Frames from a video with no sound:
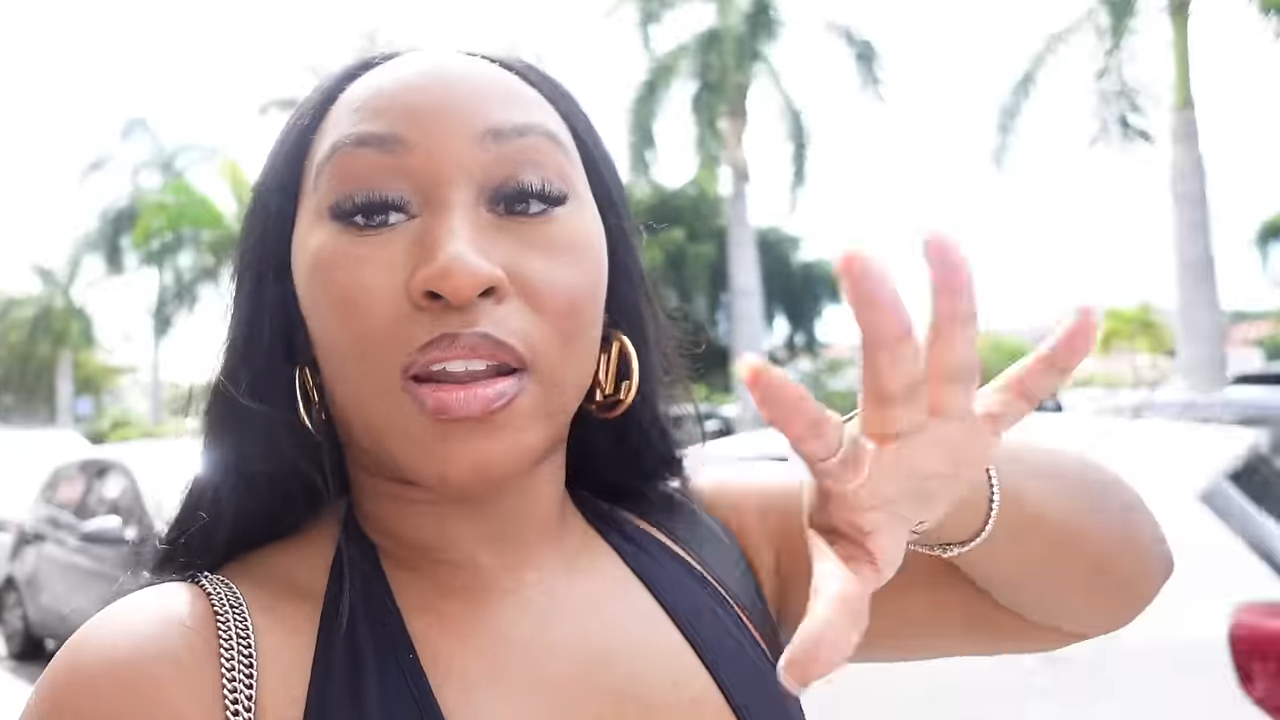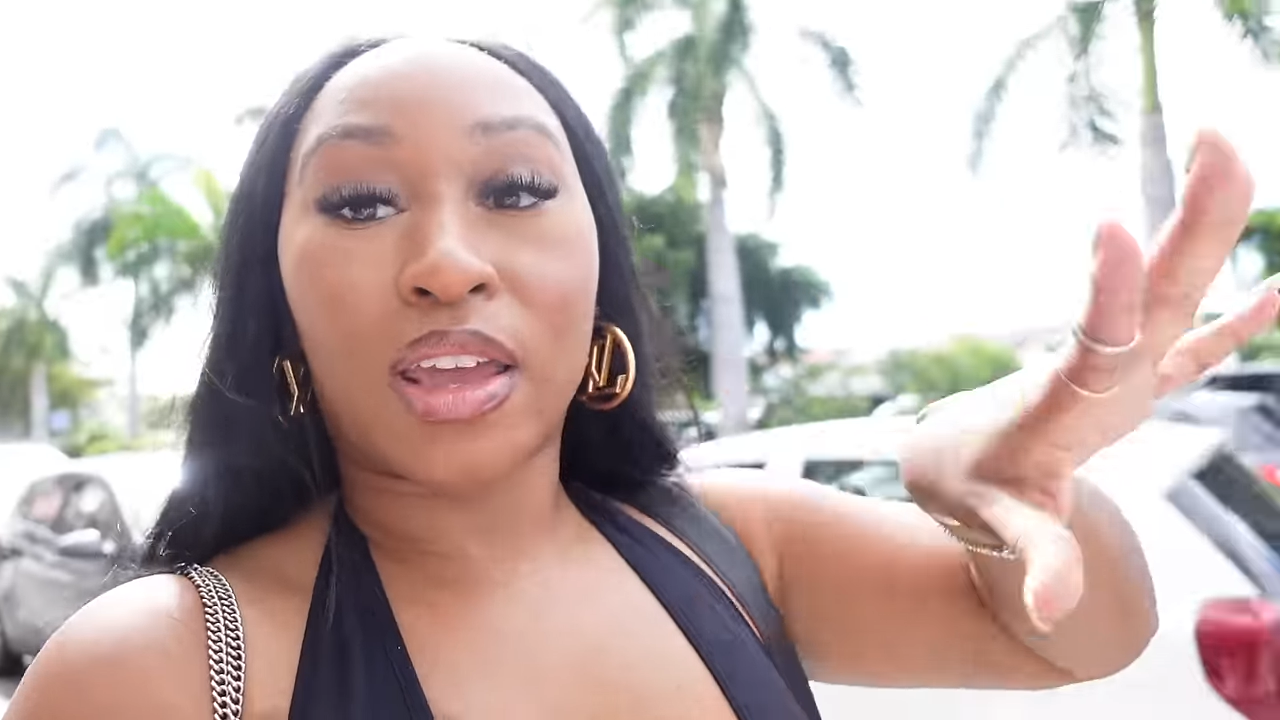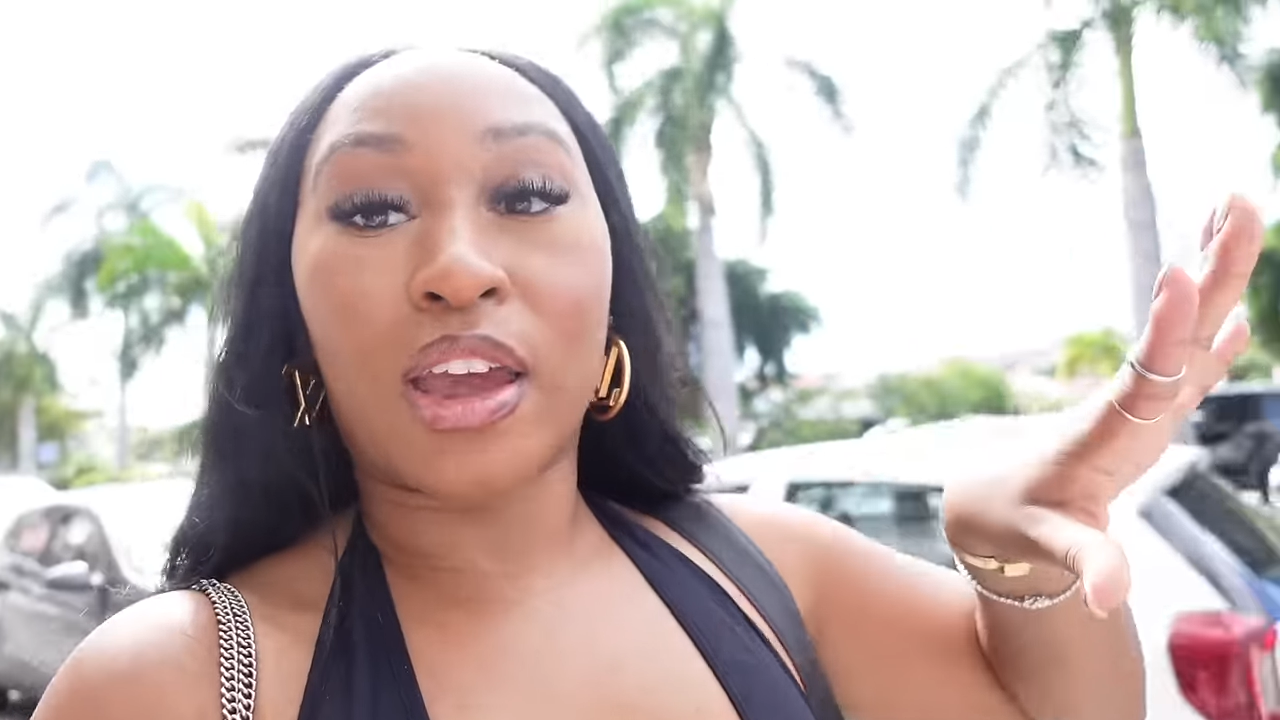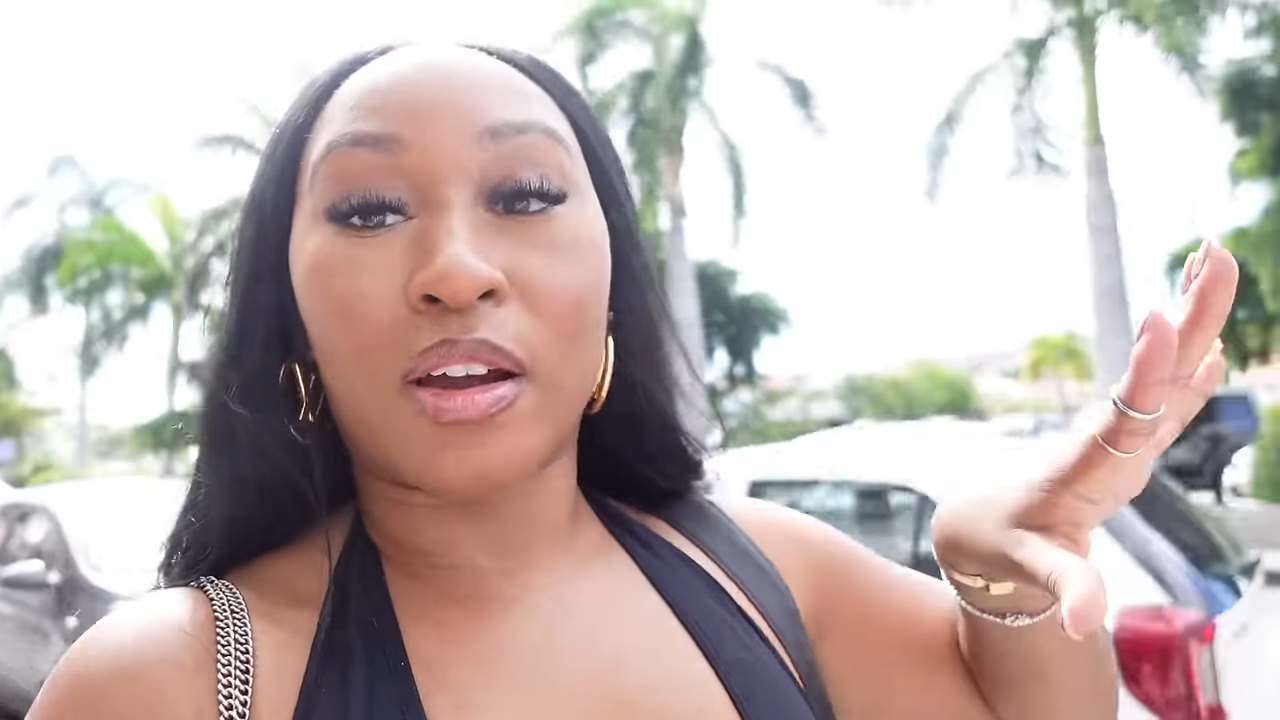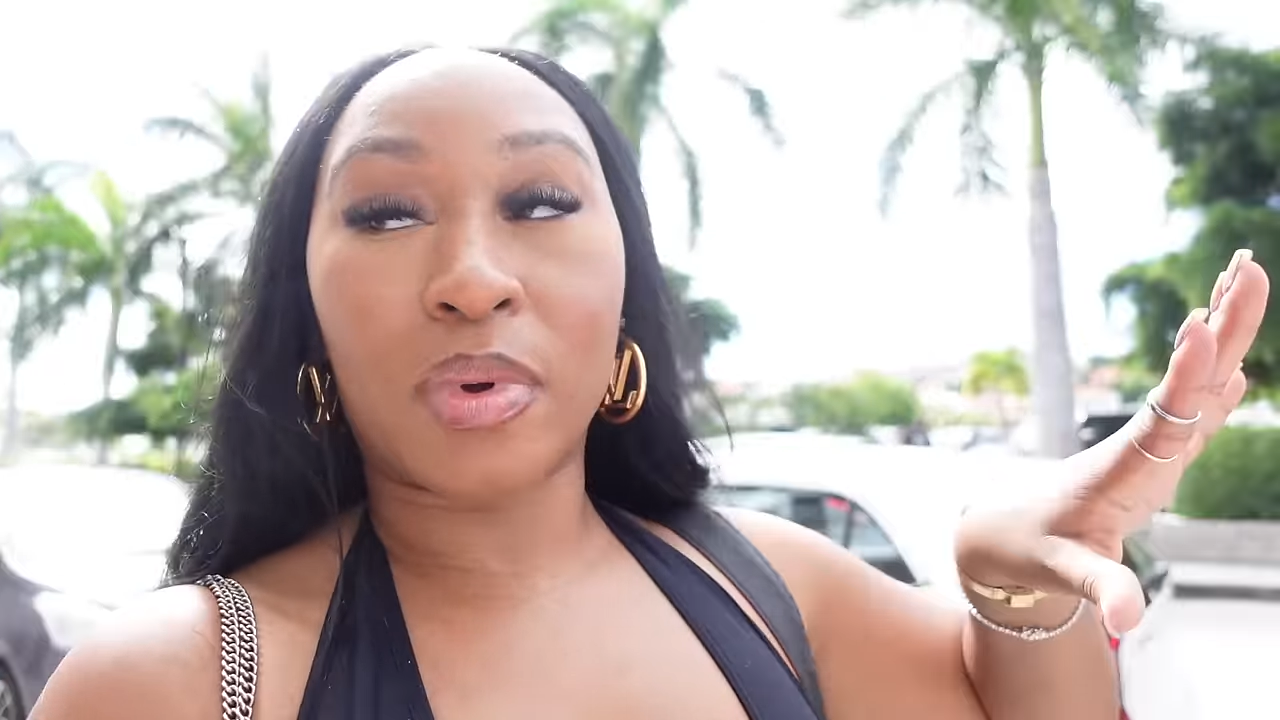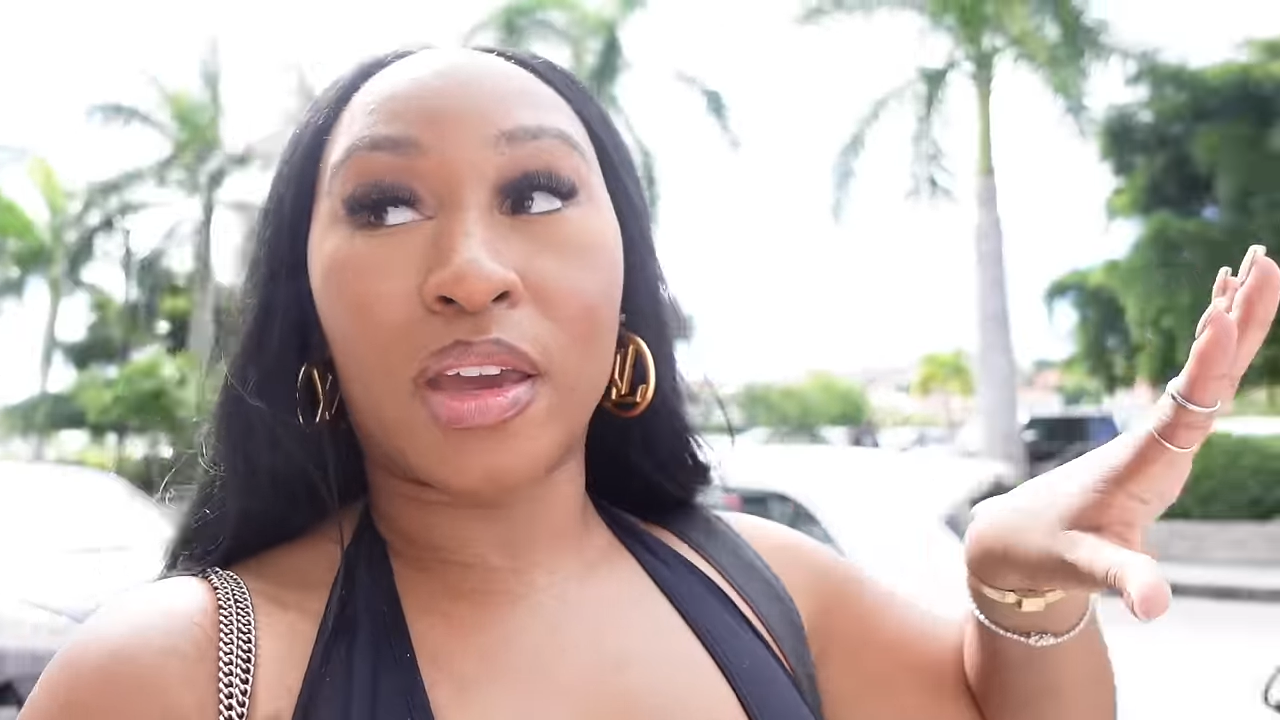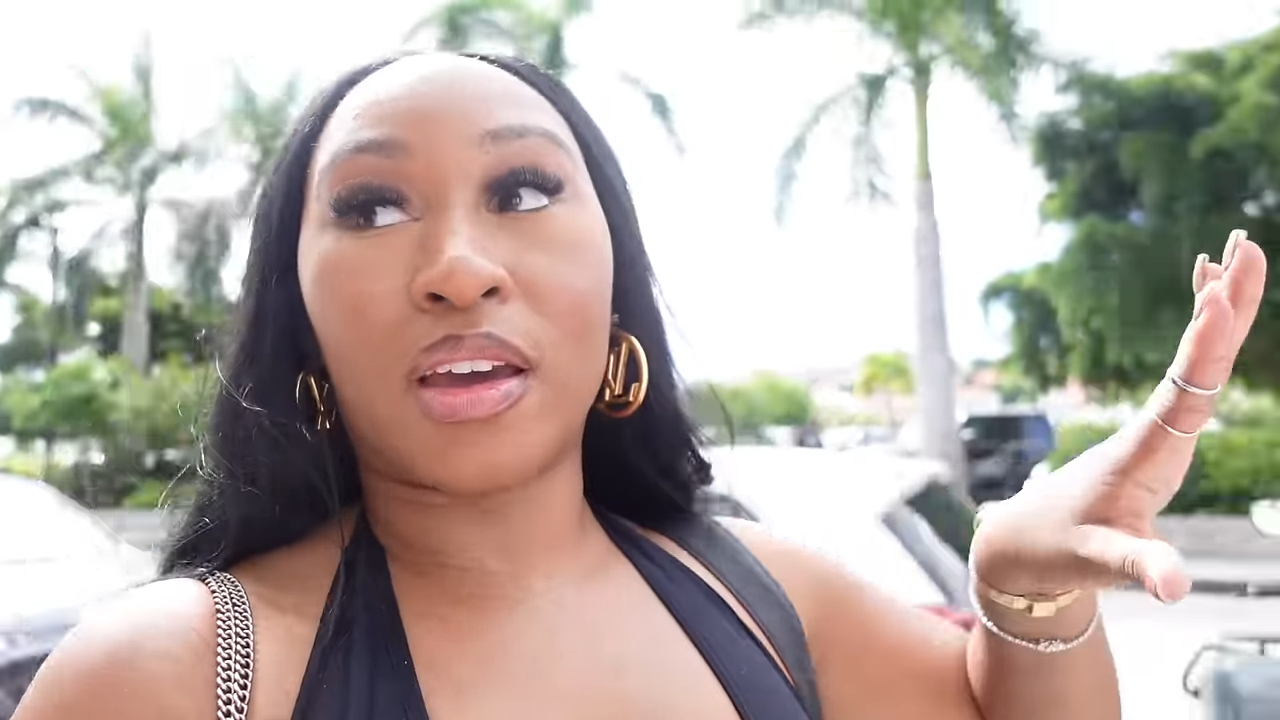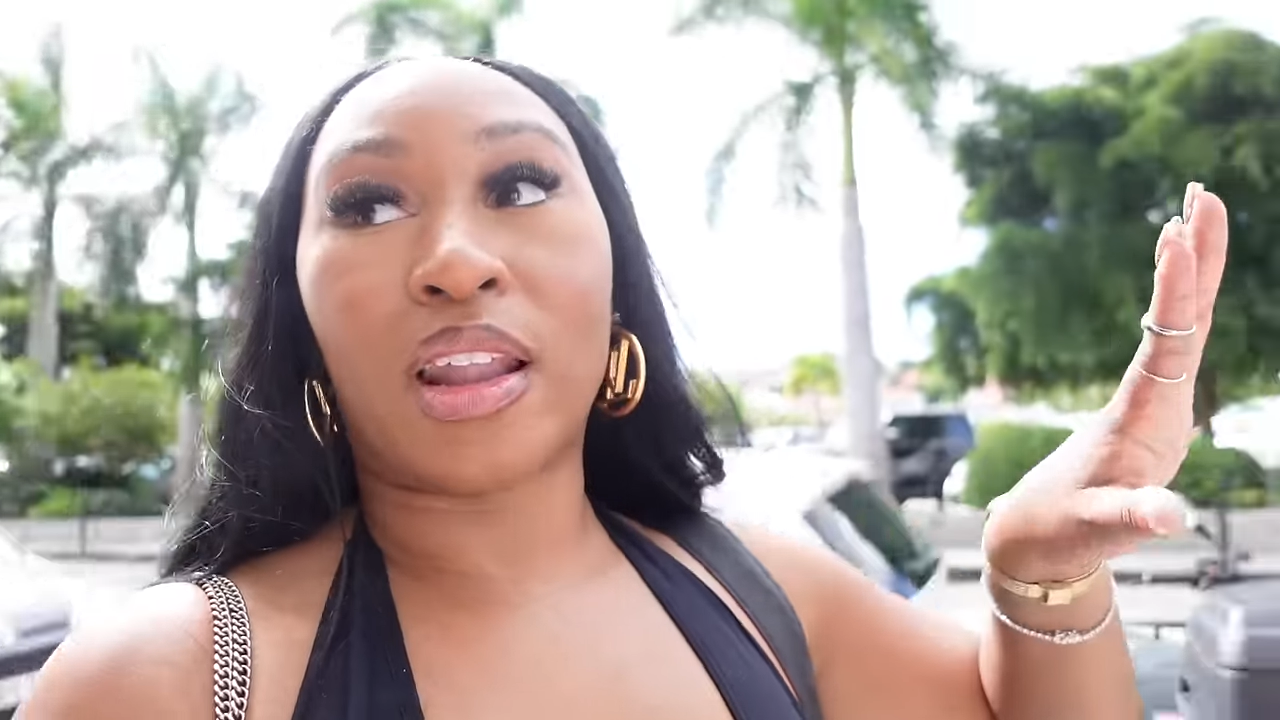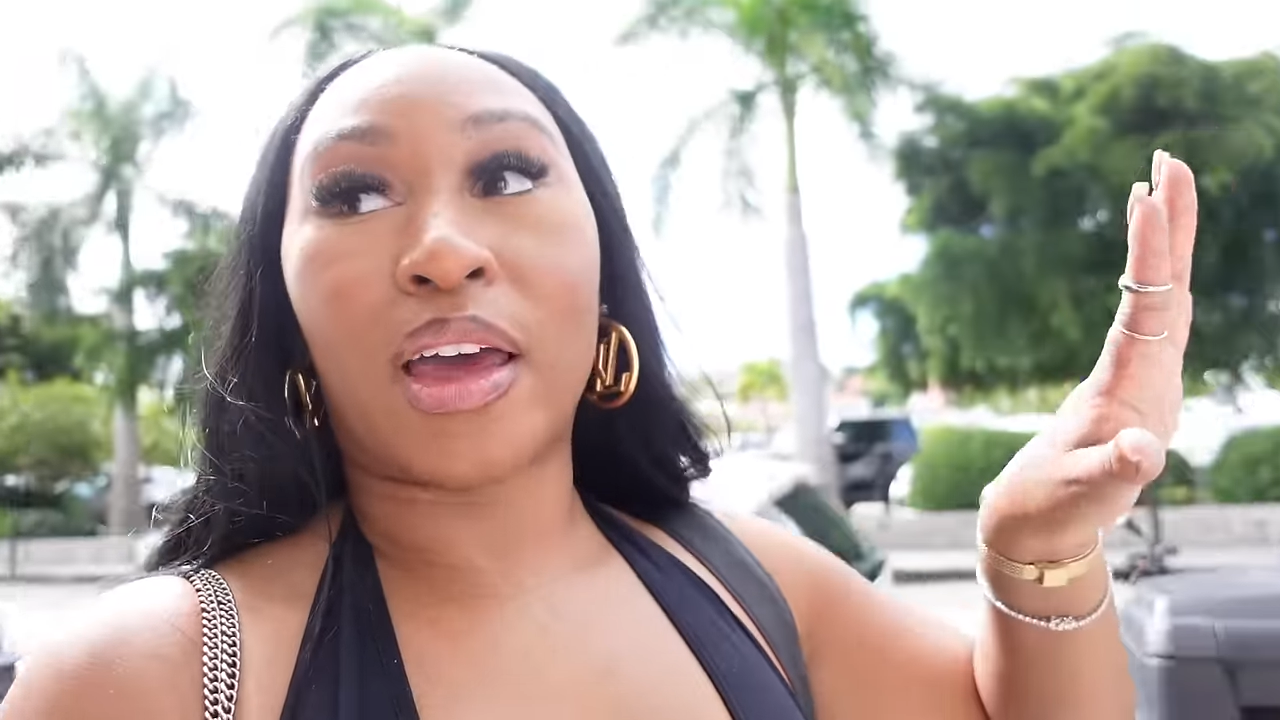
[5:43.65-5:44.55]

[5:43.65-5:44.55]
the Caribbean.